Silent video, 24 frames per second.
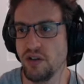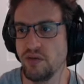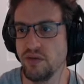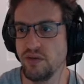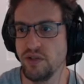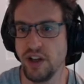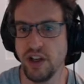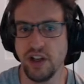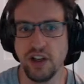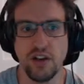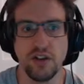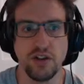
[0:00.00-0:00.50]

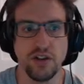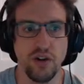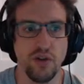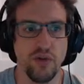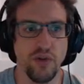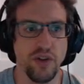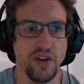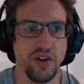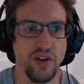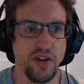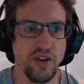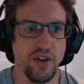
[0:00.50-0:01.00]
Like, there's no.
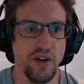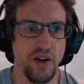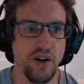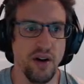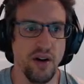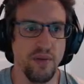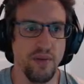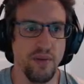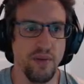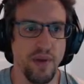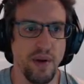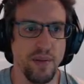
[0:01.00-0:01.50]

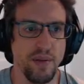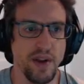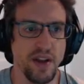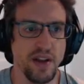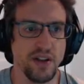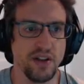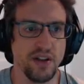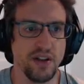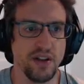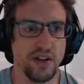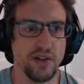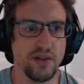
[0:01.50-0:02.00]
It might be
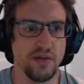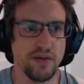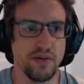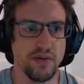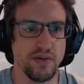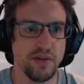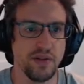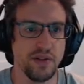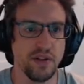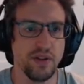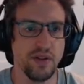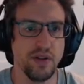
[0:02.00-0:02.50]
easier
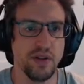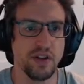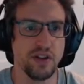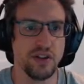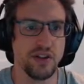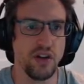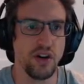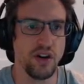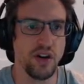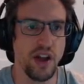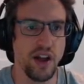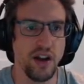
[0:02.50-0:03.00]
to do it to
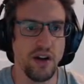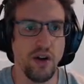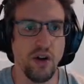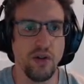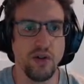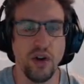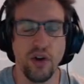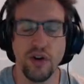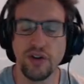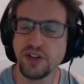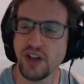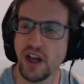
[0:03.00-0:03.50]
start. And
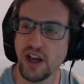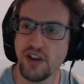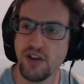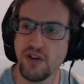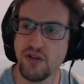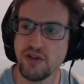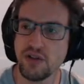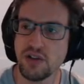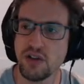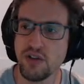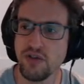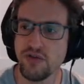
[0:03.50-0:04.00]
notice I
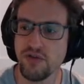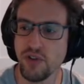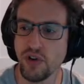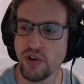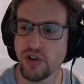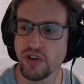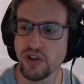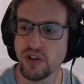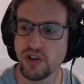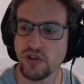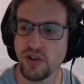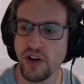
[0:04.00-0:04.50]
used the
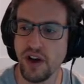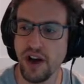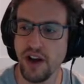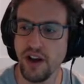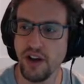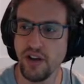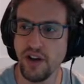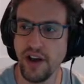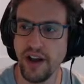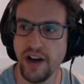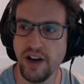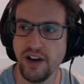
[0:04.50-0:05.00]
first trial.
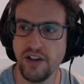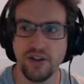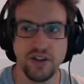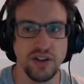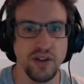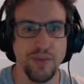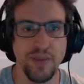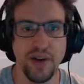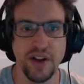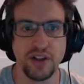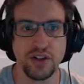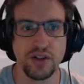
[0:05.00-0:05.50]
I didn't use the
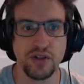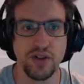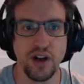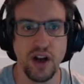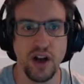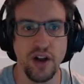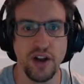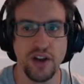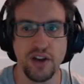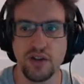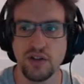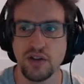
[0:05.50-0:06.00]
best trial.
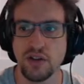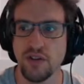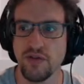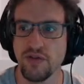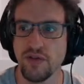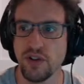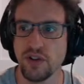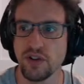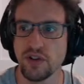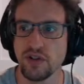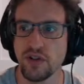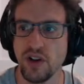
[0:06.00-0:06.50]
I used the
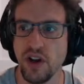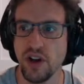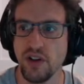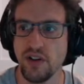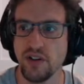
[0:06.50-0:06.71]
first trial.